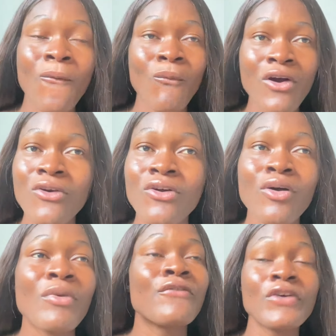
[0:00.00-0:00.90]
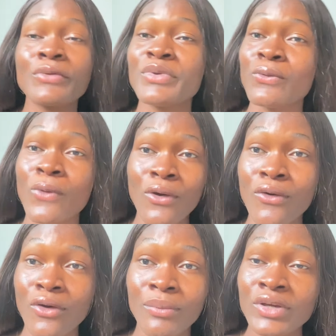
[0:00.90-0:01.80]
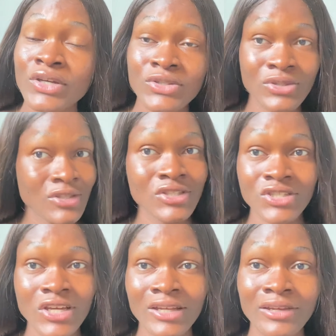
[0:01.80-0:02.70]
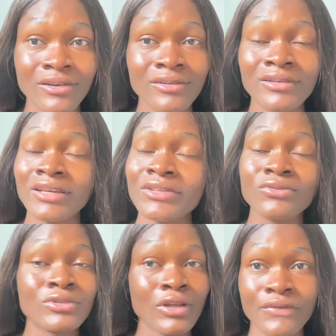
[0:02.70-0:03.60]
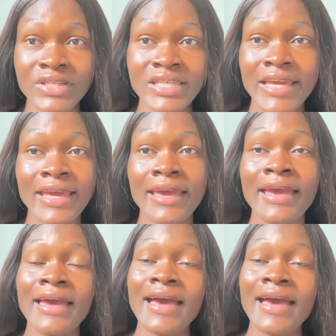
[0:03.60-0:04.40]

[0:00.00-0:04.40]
Welcome, a very big welcome to this channel. You love it here.